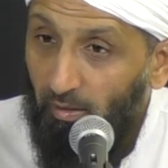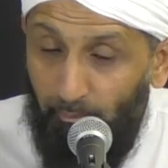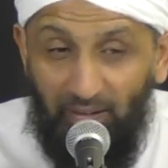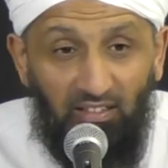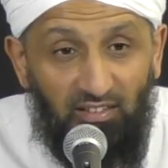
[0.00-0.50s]

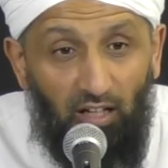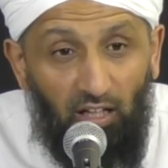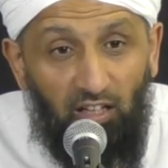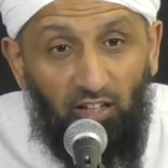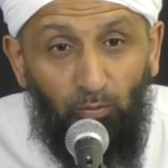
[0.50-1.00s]
because
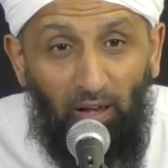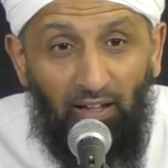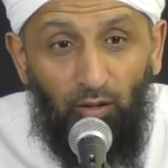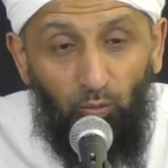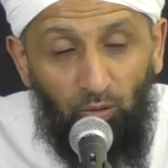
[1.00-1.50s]
Allah
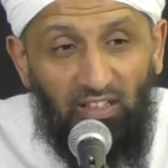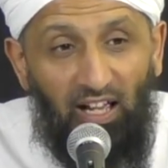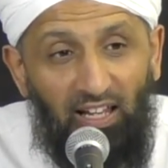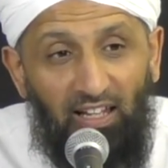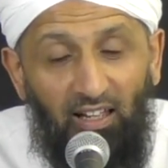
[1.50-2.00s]
subhanahu wa
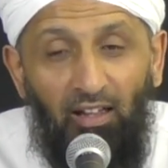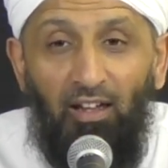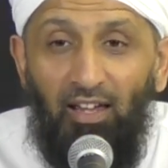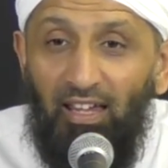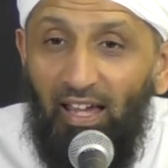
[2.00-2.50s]
ta'ala
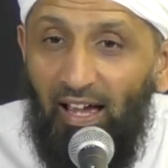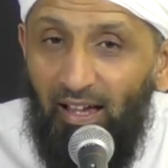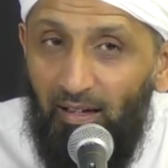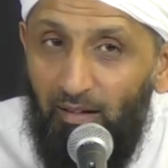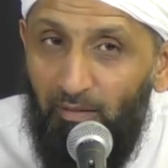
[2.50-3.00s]

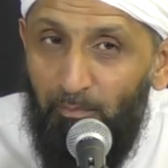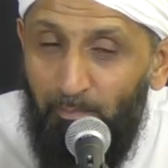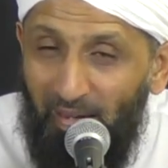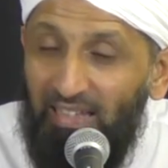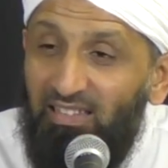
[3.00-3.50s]

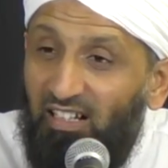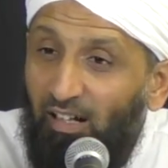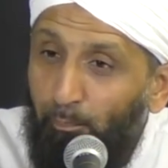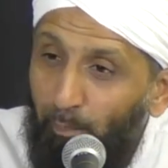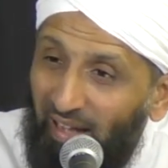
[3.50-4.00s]
made the
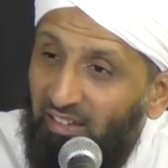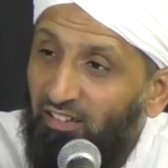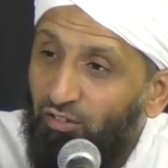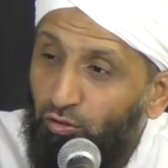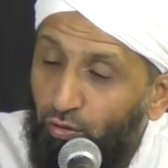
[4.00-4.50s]

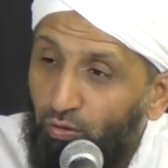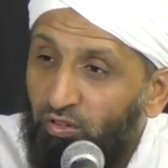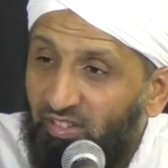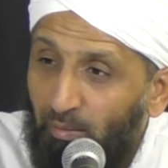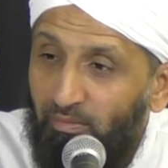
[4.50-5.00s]
companions do
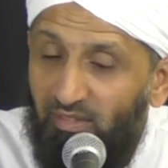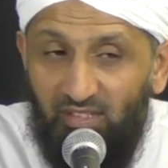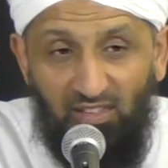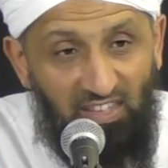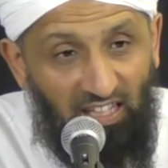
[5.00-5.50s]
some
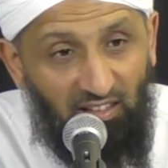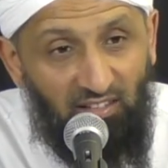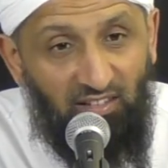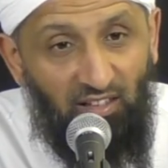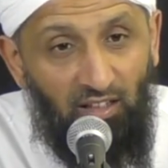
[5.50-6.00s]

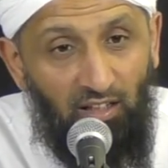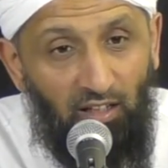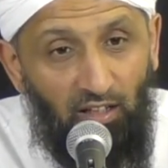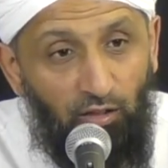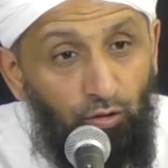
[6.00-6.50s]
things
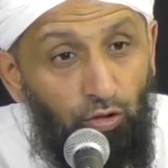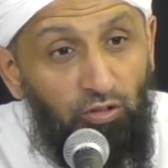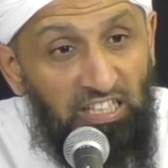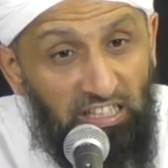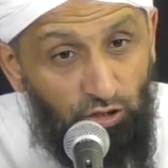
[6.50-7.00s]
to
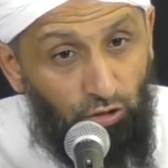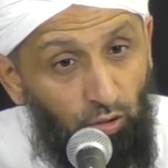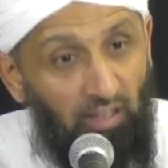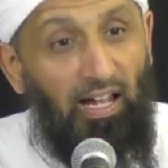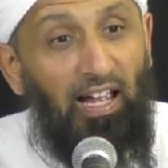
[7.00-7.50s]
teach
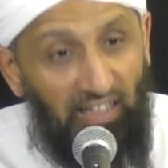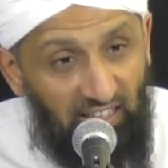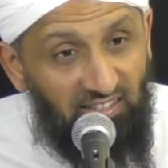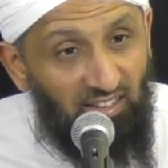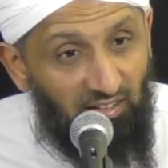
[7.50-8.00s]
you and I
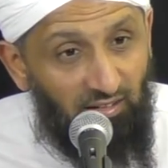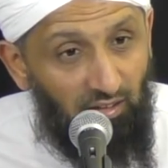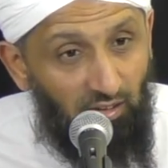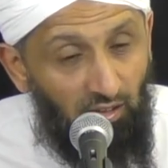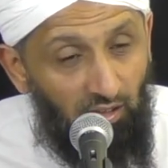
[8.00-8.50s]
lessons.
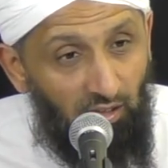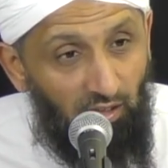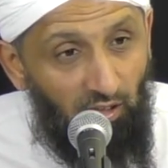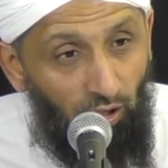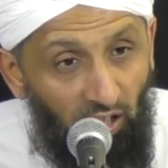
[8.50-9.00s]

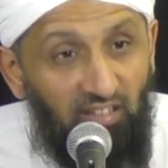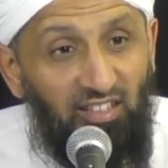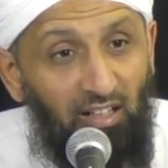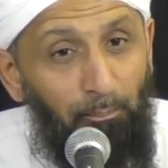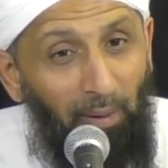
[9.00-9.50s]
Whereas
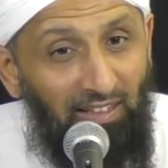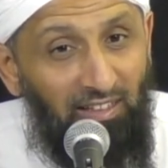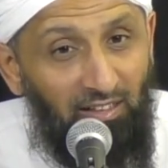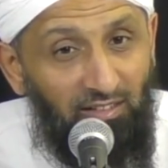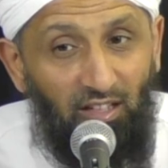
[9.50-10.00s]
the
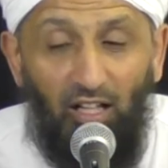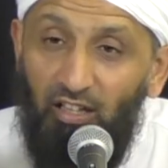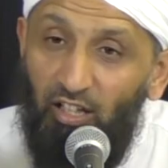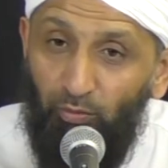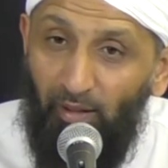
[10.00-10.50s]
companions,
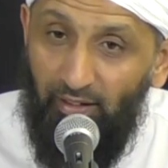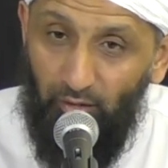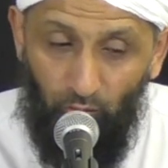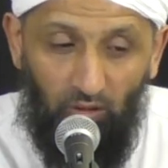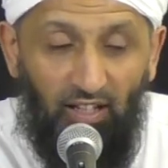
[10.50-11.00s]
Allah
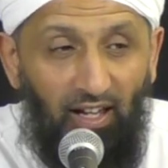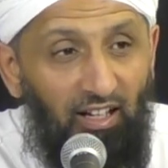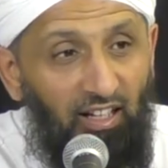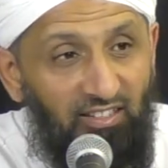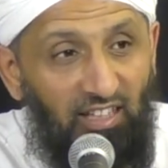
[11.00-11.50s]
subhanahu wa
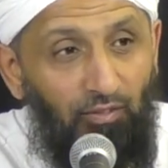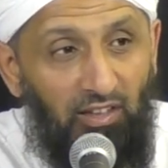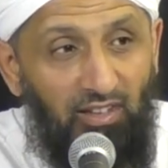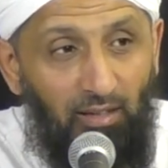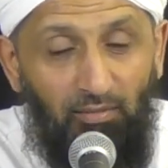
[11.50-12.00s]
ta'ala has
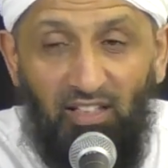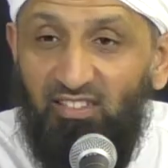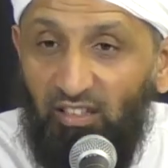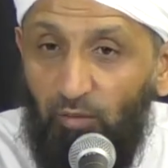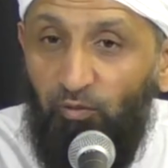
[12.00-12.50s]
given them a
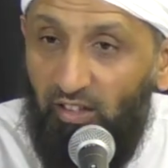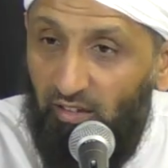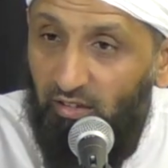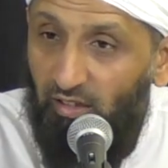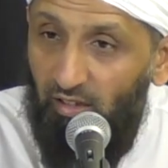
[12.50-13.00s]
certificate.